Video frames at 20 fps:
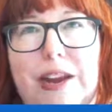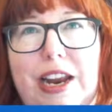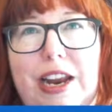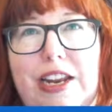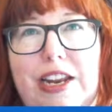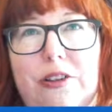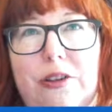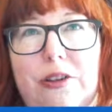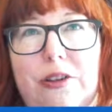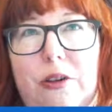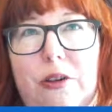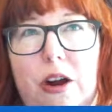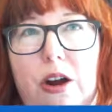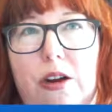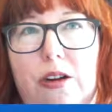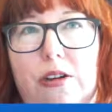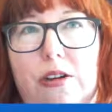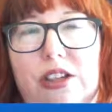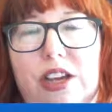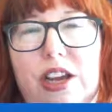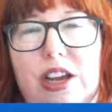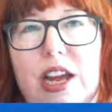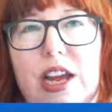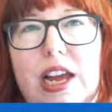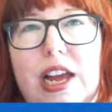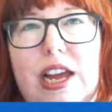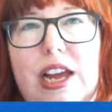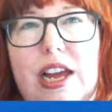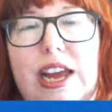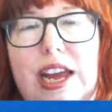And I hear there are
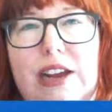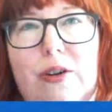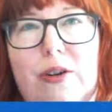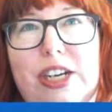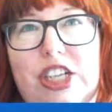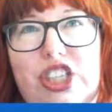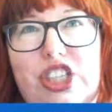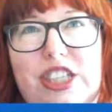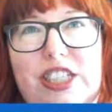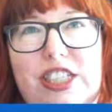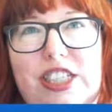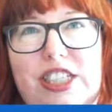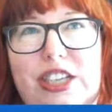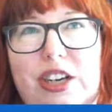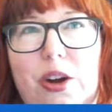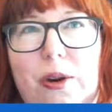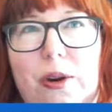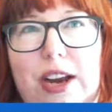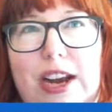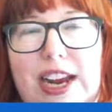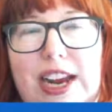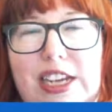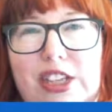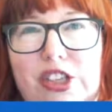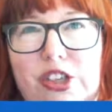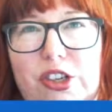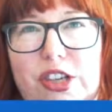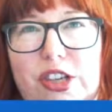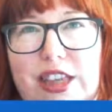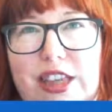questions that go
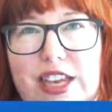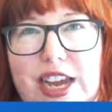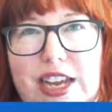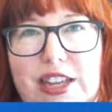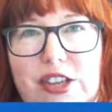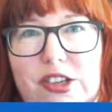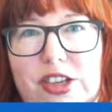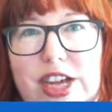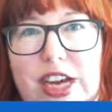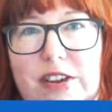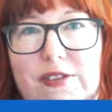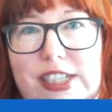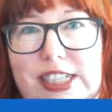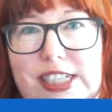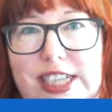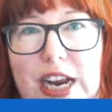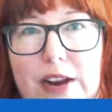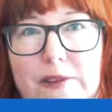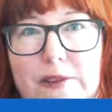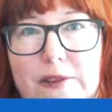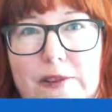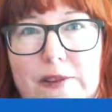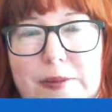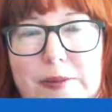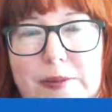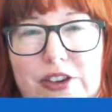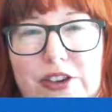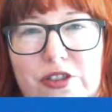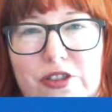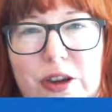unanswered at the end. There's kind of a setup for
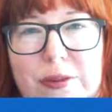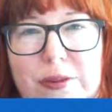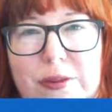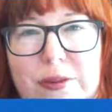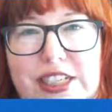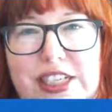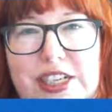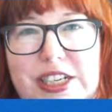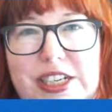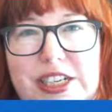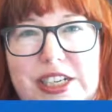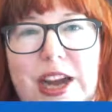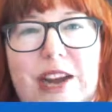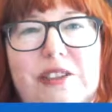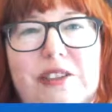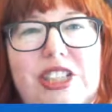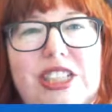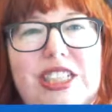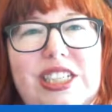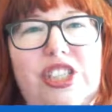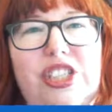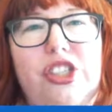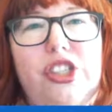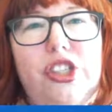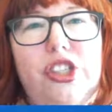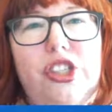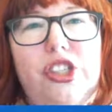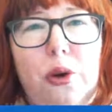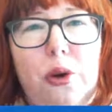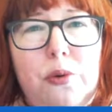Andromeda 2. And I was
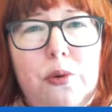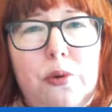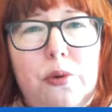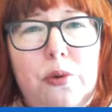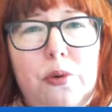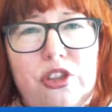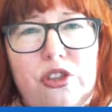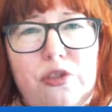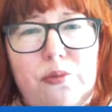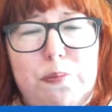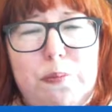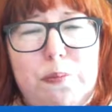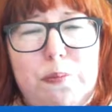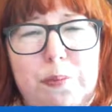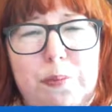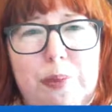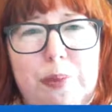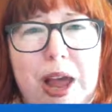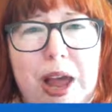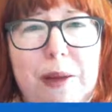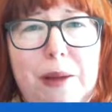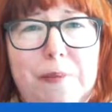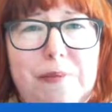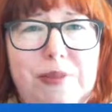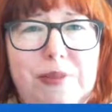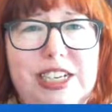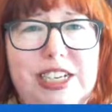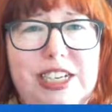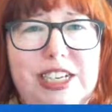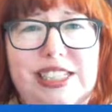just so
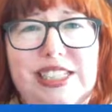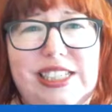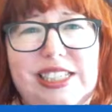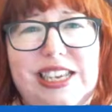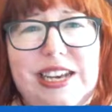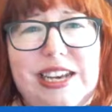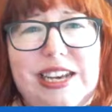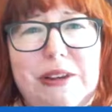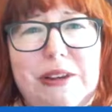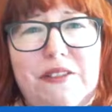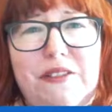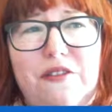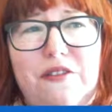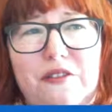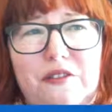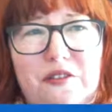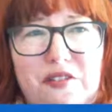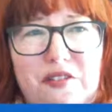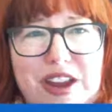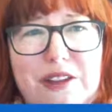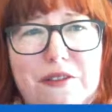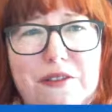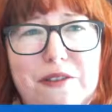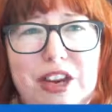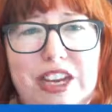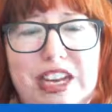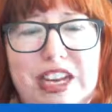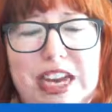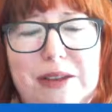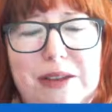bummed because this is like my
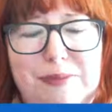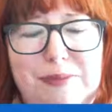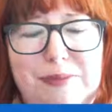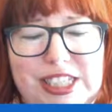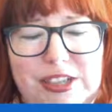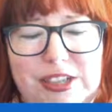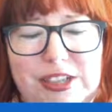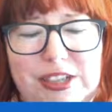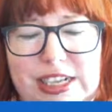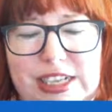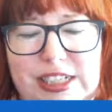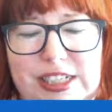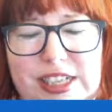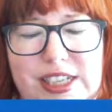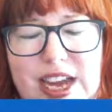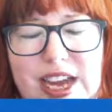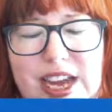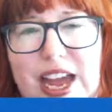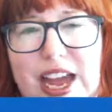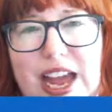favorite game series.